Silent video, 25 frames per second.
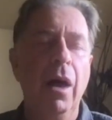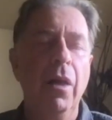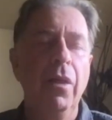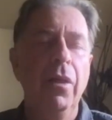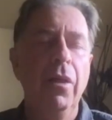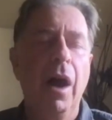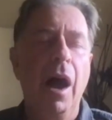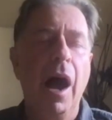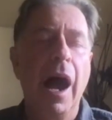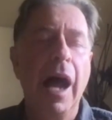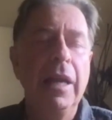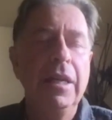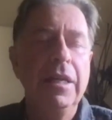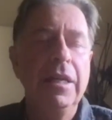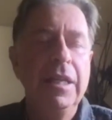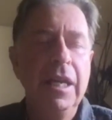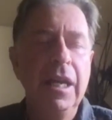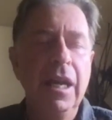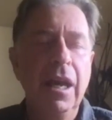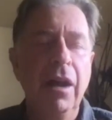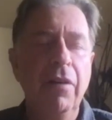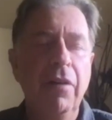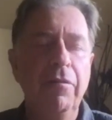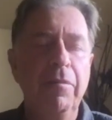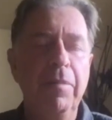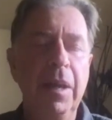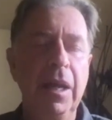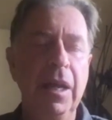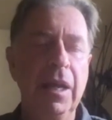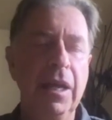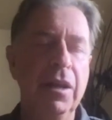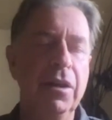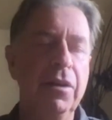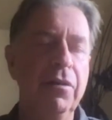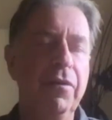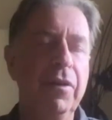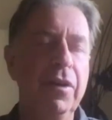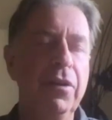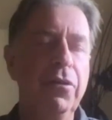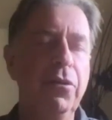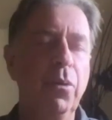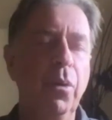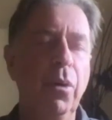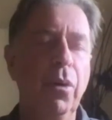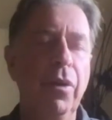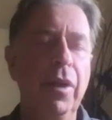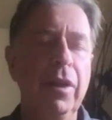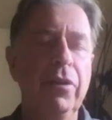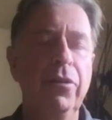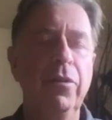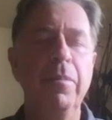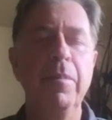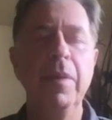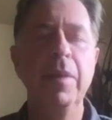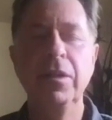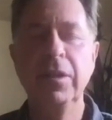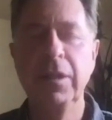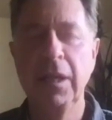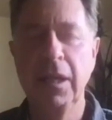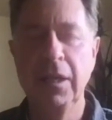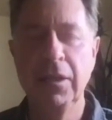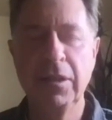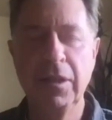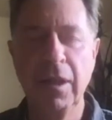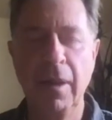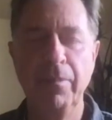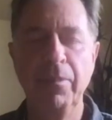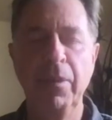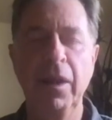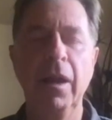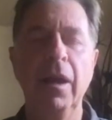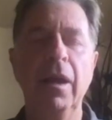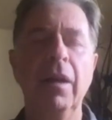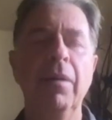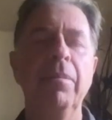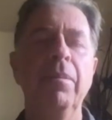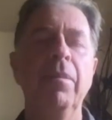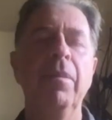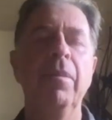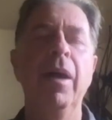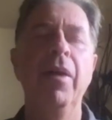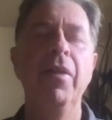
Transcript: the idea of being an individual that's missing something